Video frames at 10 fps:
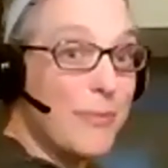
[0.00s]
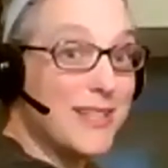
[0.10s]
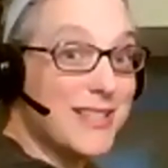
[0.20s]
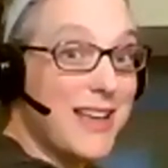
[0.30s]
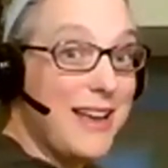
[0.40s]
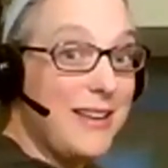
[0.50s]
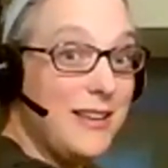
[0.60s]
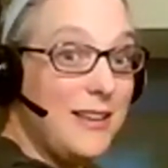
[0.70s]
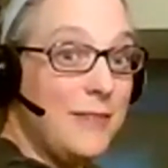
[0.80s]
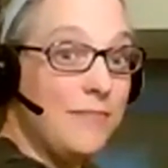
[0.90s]
up in the sky.
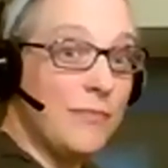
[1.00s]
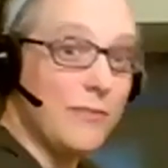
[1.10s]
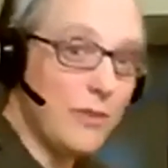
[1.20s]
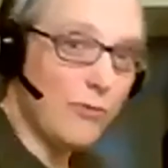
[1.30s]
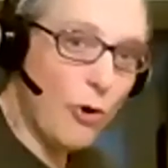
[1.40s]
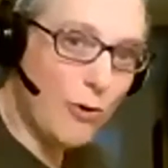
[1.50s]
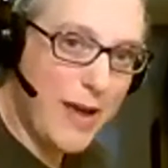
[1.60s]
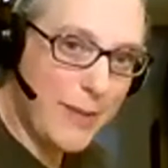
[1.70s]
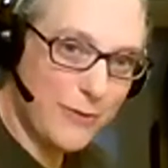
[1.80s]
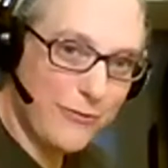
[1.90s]
Road maps